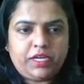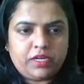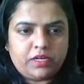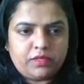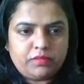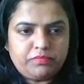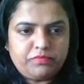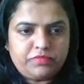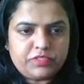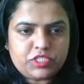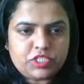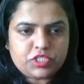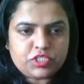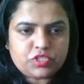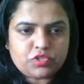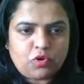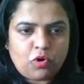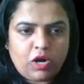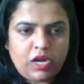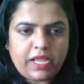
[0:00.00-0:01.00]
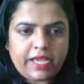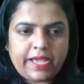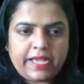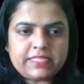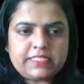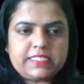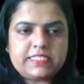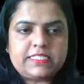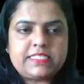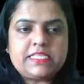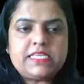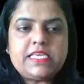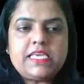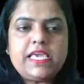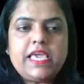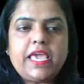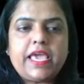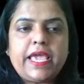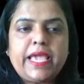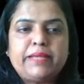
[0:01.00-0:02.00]
term which is called as
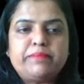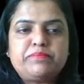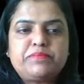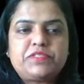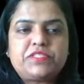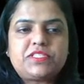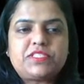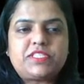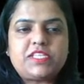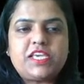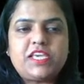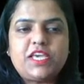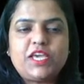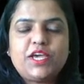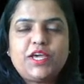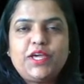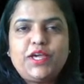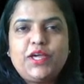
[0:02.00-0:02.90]
CMC,